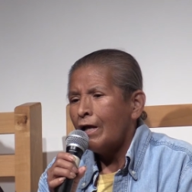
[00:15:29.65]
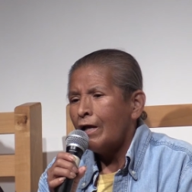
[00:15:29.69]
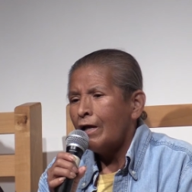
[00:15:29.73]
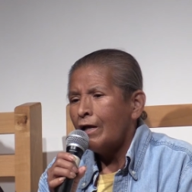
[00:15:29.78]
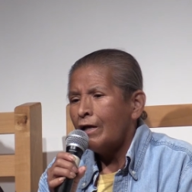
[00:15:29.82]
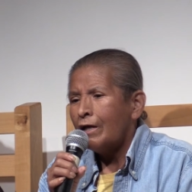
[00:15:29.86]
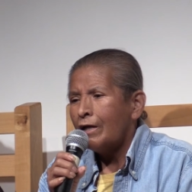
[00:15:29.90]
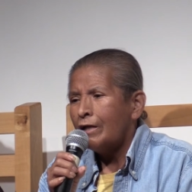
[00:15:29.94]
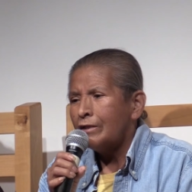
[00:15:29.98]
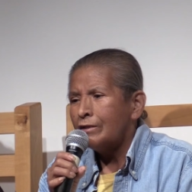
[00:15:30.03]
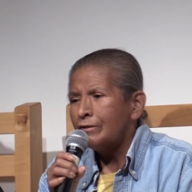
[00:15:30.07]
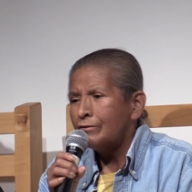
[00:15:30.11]

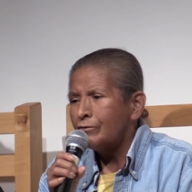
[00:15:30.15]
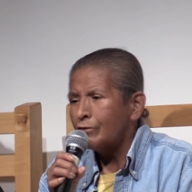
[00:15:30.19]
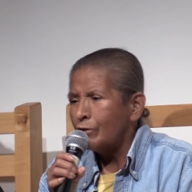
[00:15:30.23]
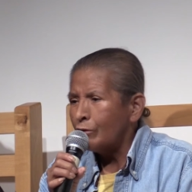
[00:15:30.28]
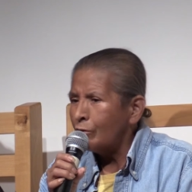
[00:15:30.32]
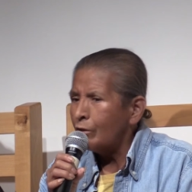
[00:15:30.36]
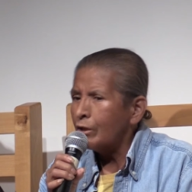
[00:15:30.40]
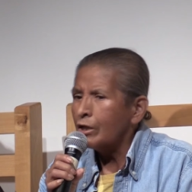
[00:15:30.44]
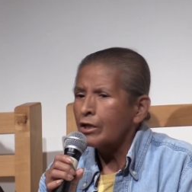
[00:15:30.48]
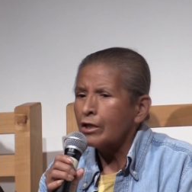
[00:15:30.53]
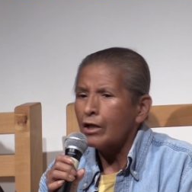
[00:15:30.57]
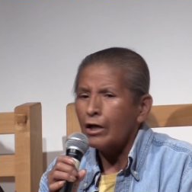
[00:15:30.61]
And so
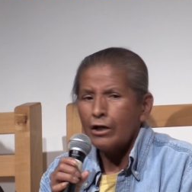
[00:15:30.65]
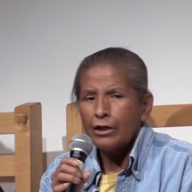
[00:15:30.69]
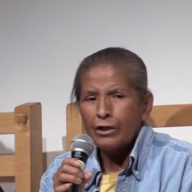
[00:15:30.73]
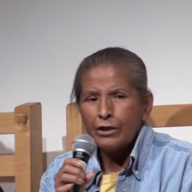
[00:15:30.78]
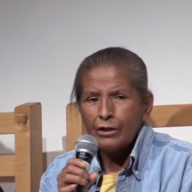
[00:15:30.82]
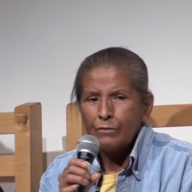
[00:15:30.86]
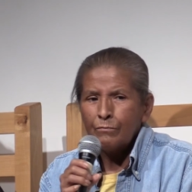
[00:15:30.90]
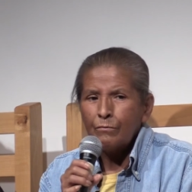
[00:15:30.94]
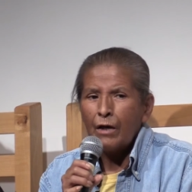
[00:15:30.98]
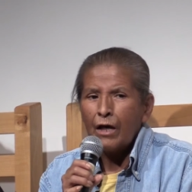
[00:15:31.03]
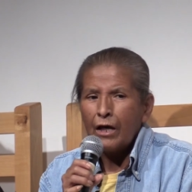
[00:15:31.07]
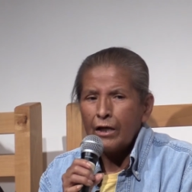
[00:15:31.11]
our
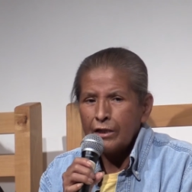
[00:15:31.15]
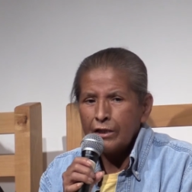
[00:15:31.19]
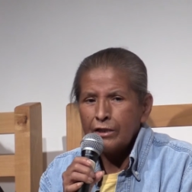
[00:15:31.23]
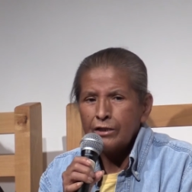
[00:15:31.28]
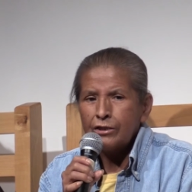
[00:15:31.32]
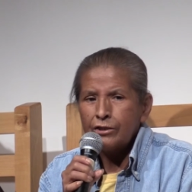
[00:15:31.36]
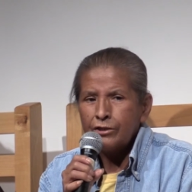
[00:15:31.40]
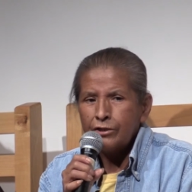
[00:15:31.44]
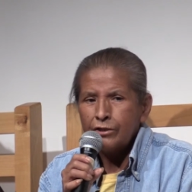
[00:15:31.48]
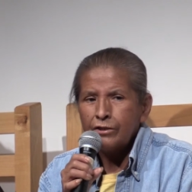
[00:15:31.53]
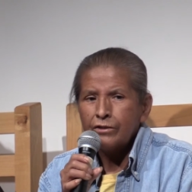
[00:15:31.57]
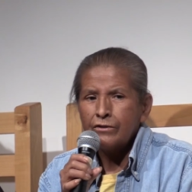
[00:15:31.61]
garden
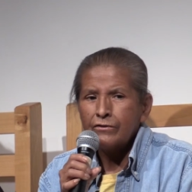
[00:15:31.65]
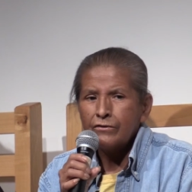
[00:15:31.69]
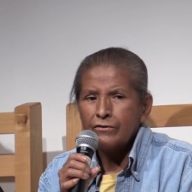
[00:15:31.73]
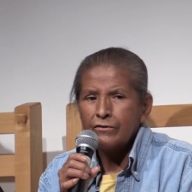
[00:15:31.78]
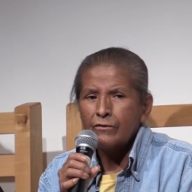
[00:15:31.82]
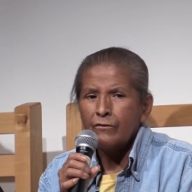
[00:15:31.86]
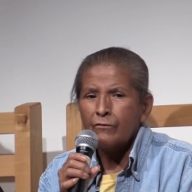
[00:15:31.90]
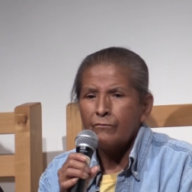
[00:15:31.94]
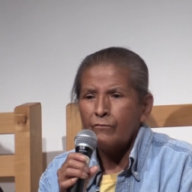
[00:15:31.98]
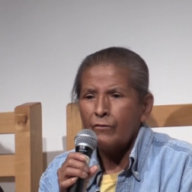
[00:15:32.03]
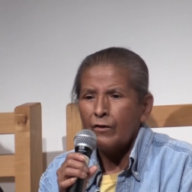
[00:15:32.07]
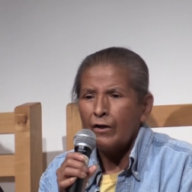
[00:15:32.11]
managed to
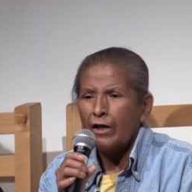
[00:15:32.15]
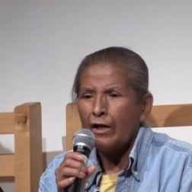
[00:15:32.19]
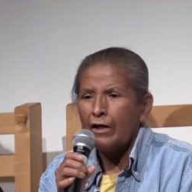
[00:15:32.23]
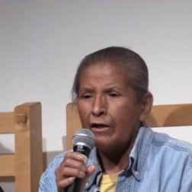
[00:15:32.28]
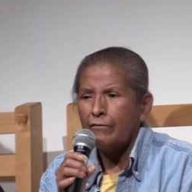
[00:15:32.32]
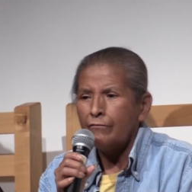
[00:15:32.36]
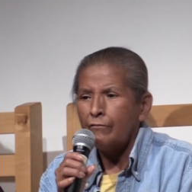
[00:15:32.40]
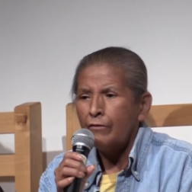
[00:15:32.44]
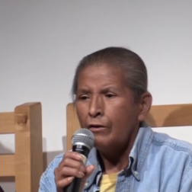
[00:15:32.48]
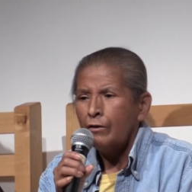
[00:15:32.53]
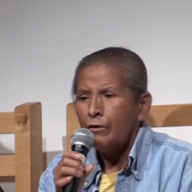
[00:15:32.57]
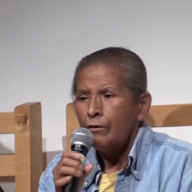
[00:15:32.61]

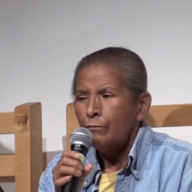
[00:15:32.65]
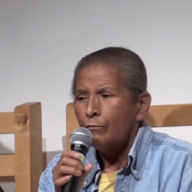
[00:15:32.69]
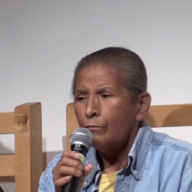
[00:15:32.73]
survive.